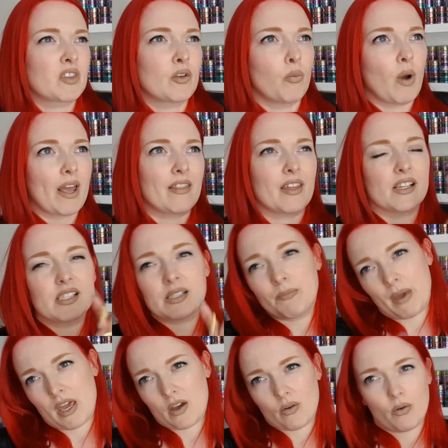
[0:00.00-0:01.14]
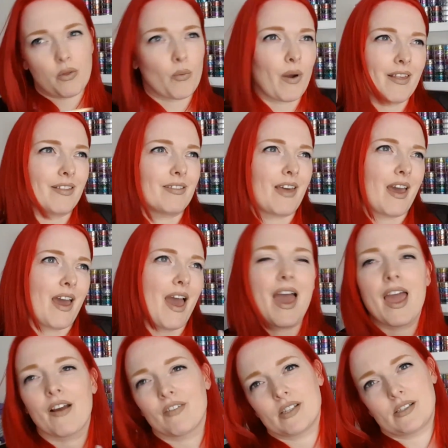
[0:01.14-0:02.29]
the way they speak or the way their
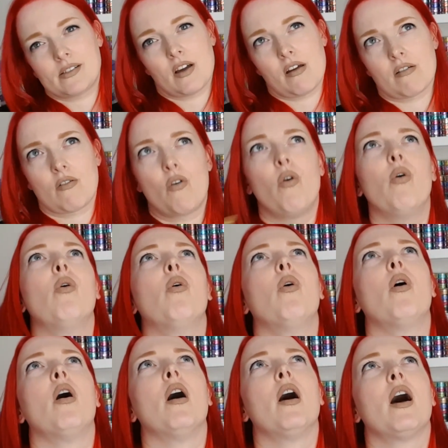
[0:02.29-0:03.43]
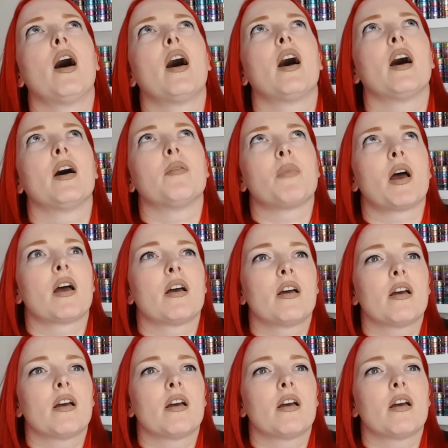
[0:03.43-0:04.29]
hair is done or um,